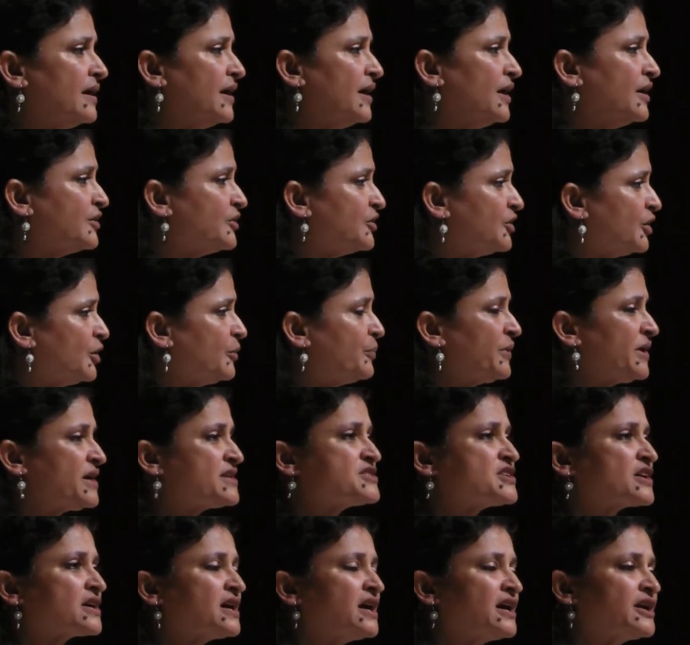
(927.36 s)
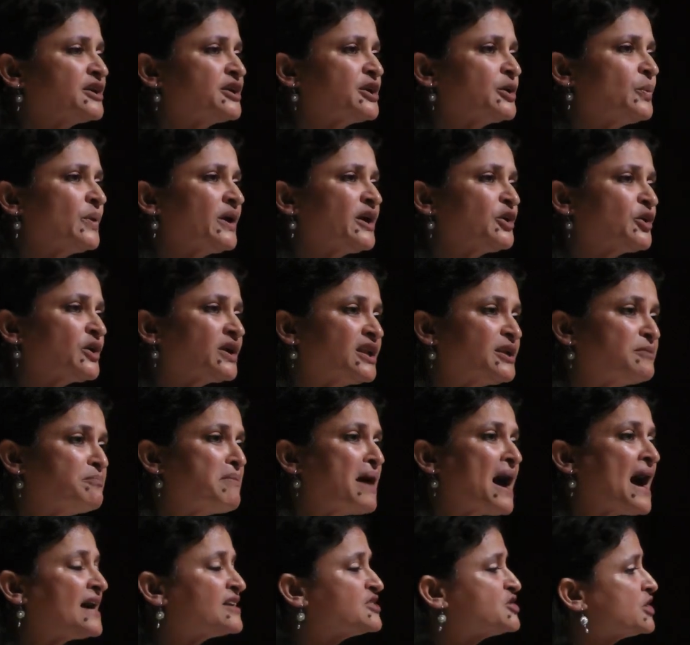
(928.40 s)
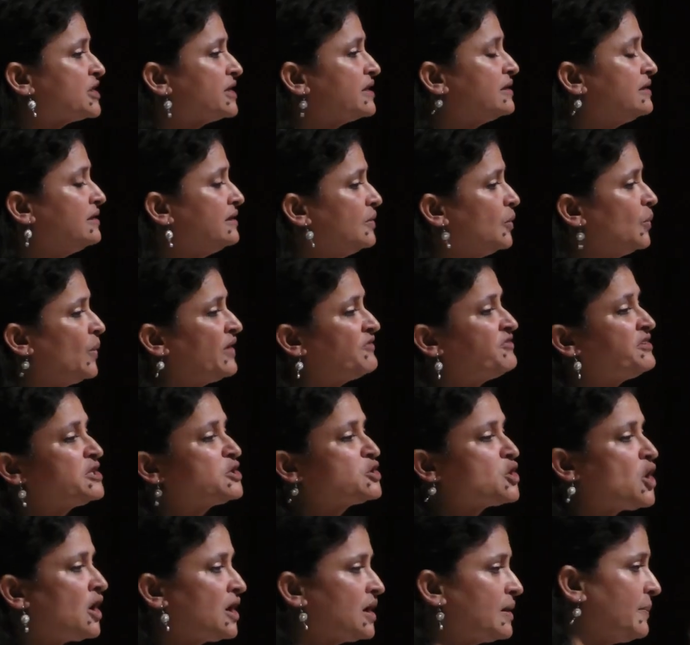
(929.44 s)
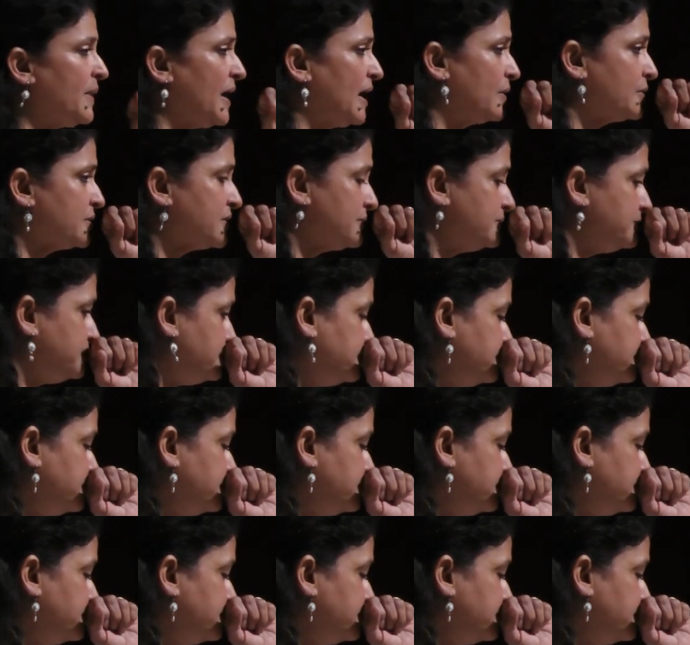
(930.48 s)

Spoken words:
Ethiopia is a country where you can imagine where we talk about